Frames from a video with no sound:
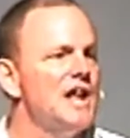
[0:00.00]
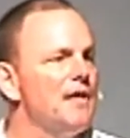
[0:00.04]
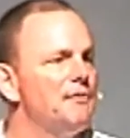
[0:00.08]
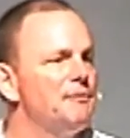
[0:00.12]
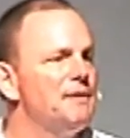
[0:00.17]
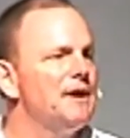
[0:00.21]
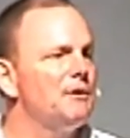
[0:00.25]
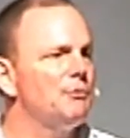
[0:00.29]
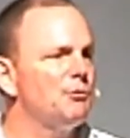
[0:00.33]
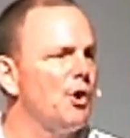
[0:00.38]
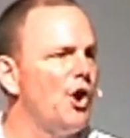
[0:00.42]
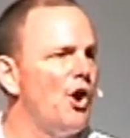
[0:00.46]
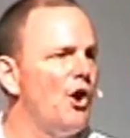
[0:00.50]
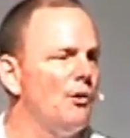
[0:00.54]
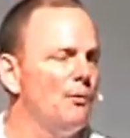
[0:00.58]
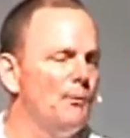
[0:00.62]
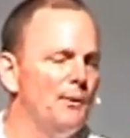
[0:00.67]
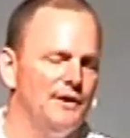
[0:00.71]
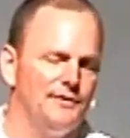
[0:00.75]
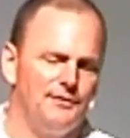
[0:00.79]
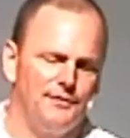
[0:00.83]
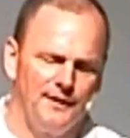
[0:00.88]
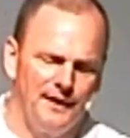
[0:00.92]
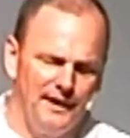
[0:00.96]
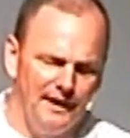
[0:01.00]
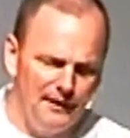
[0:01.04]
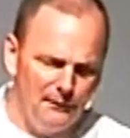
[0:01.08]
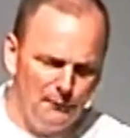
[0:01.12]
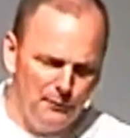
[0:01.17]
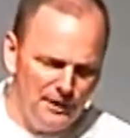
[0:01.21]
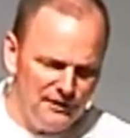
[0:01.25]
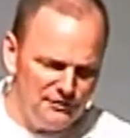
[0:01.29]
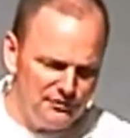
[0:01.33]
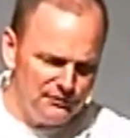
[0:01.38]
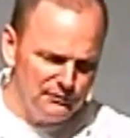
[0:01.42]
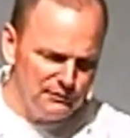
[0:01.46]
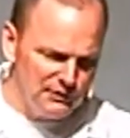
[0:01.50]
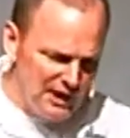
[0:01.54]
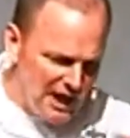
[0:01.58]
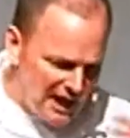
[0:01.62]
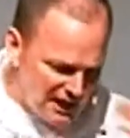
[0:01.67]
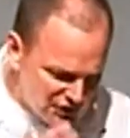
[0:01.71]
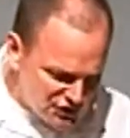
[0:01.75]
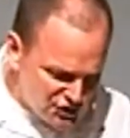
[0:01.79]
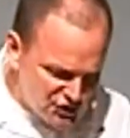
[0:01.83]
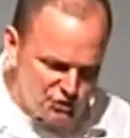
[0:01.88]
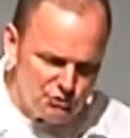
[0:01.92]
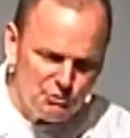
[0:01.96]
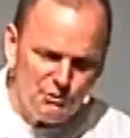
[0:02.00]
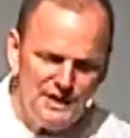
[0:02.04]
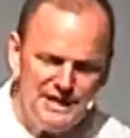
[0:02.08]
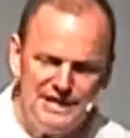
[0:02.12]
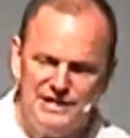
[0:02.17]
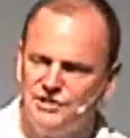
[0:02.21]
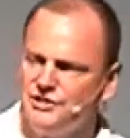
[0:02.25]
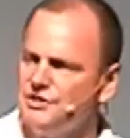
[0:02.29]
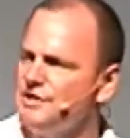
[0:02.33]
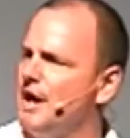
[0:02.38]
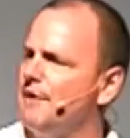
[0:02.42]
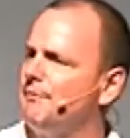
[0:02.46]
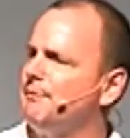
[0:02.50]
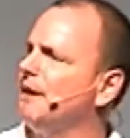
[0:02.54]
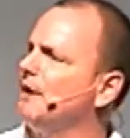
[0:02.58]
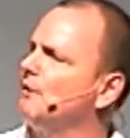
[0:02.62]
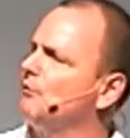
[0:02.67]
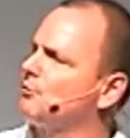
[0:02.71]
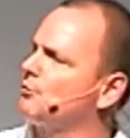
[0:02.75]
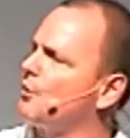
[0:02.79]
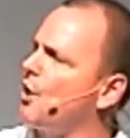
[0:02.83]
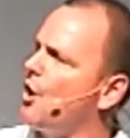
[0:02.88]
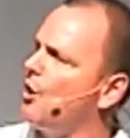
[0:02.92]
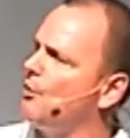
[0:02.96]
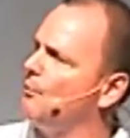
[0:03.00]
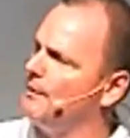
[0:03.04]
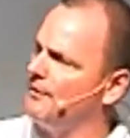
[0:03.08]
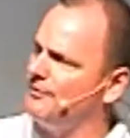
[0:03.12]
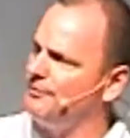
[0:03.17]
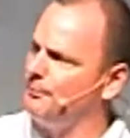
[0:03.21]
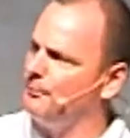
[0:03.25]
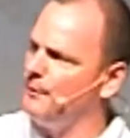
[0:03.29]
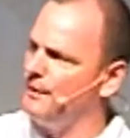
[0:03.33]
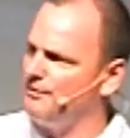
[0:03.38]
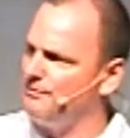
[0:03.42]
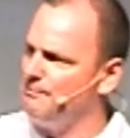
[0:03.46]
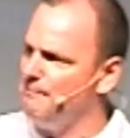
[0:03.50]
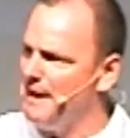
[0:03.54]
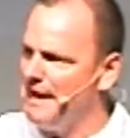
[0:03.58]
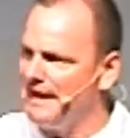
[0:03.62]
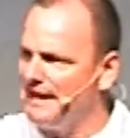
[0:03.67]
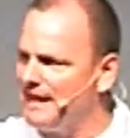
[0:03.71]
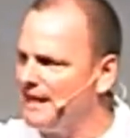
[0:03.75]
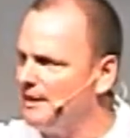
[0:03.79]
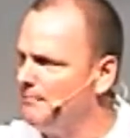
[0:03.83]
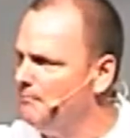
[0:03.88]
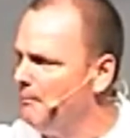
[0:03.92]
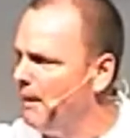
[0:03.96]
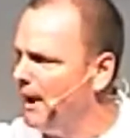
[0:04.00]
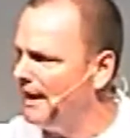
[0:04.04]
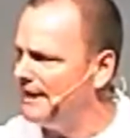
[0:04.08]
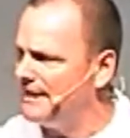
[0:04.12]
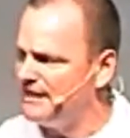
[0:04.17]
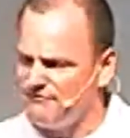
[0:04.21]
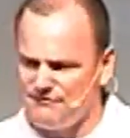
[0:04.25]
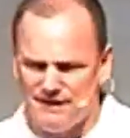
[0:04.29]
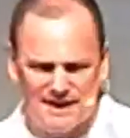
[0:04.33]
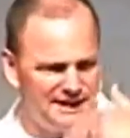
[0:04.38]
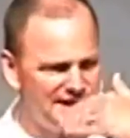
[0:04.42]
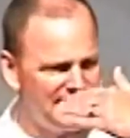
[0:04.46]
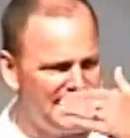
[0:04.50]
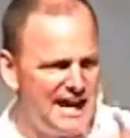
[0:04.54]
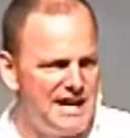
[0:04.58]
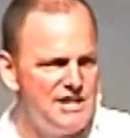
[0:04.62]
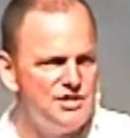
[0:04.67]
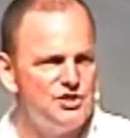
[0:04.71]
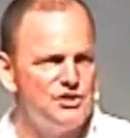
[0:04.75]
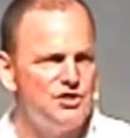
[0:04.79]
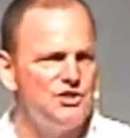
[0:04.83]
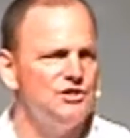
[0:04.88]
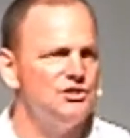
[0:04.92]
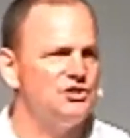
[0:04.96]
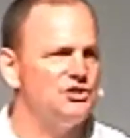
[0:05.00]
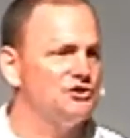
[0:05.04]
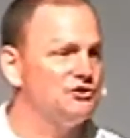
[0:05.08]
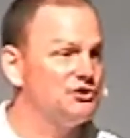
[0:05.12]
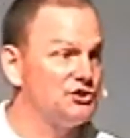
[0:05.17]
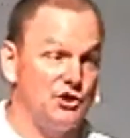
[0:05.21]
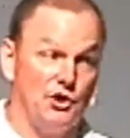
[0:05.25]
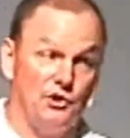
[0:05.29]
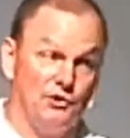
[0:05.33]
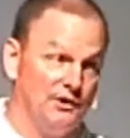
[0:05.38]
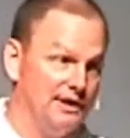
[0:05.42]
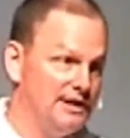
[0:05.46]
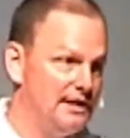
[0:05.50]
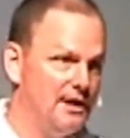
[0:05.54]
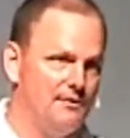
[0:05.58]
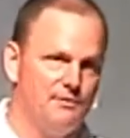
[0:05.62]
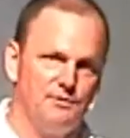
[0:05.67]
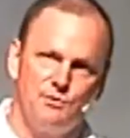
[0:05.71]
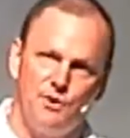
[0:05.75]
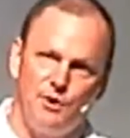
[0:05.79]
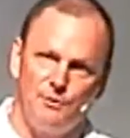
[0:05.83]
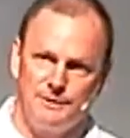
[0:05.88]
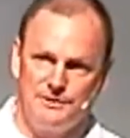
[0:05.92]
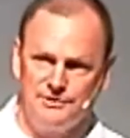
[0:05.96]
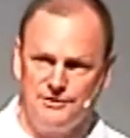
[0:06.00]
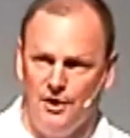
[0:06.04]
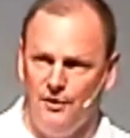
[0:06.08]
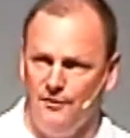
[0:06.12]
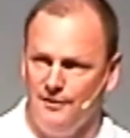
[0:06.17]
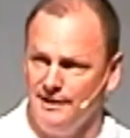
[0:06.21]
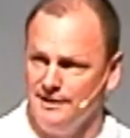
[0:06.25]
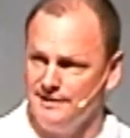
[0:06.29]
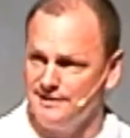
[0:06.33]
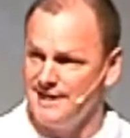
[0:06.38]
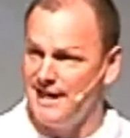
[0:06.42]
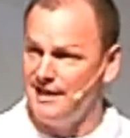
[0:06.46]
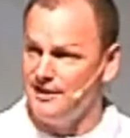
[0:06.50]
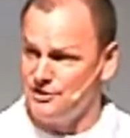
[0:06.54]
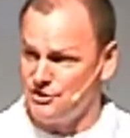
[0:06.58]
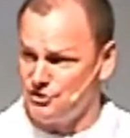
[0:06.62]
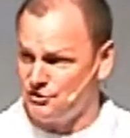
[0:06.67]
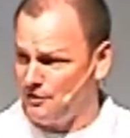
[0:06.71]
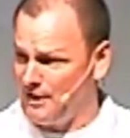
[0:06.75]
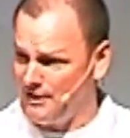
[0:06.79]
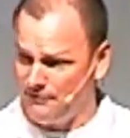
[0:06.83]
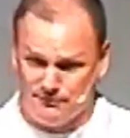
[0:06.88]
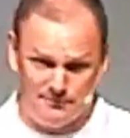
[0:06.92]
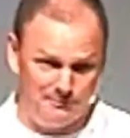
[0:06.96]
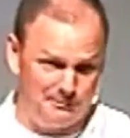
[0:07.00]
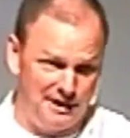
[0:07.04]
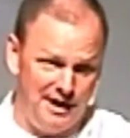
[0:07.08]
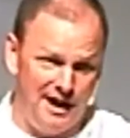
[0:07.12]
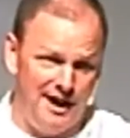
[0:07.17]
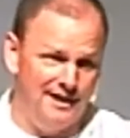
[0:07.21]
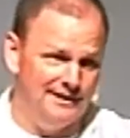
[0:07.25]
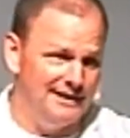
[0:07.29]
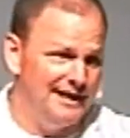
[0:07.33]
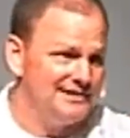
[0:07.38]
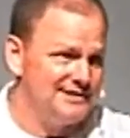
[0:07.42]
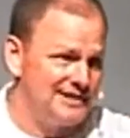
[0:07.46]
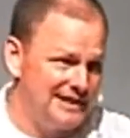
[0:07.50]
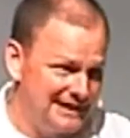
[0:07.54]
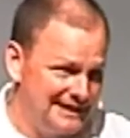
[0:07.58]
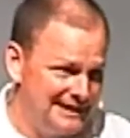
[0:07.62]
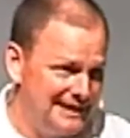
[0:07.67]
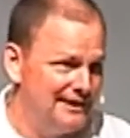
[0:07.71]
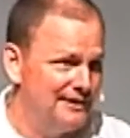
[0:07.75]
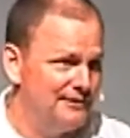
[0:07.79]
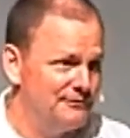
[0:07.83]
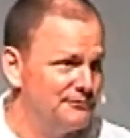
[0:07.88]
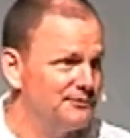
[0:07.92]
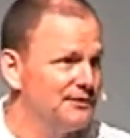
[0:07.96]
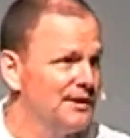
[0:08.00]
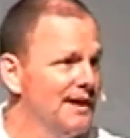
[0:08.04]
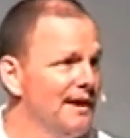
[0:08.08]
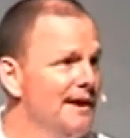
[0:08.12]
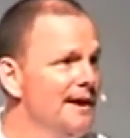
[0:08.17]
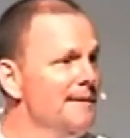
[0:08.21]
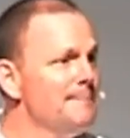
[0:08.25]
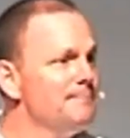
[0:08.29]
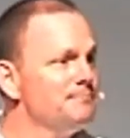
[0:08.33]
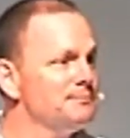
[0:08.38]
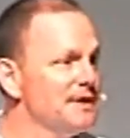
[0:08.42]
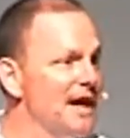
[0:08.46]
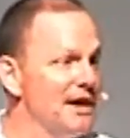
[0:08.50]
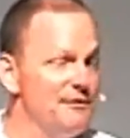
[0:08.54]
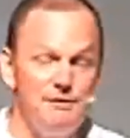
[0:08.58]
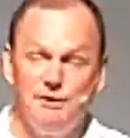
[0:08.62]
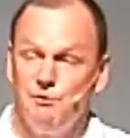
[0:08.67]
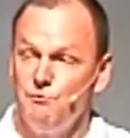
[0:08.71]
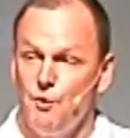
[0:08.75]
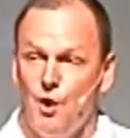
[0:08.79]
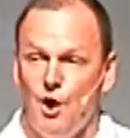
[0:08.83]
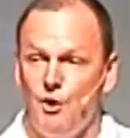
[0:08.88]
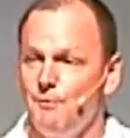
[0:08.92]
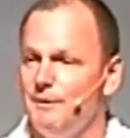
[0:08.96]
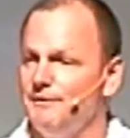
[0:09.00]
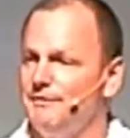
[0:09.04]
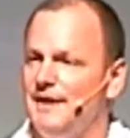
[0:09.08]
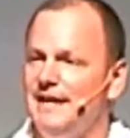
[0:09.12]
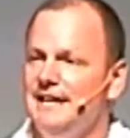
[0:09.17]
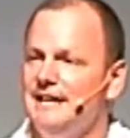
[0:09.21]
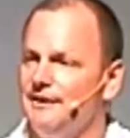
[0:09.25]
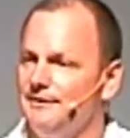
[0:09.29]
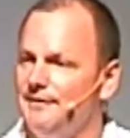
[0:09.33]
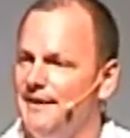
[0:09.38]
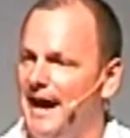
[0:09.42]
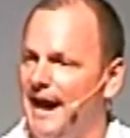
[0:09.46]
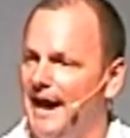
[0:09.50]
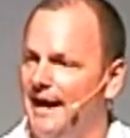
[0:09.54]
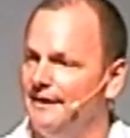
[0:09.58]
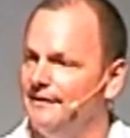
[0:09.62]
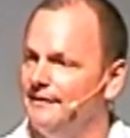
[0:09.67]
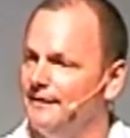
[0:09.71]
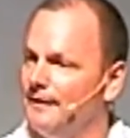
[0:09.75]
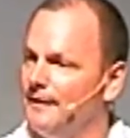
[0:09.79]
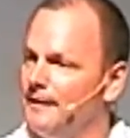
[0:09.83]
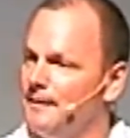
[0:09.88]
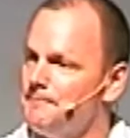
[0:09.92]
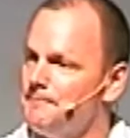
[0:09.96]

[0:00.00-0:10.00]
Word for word: nothing wrong with with luxuries, nothing wrong with, with making money, vacations, certainly nothing wrong with donuts. That is straight from God. That's a gift. Nothing wrong with any of that.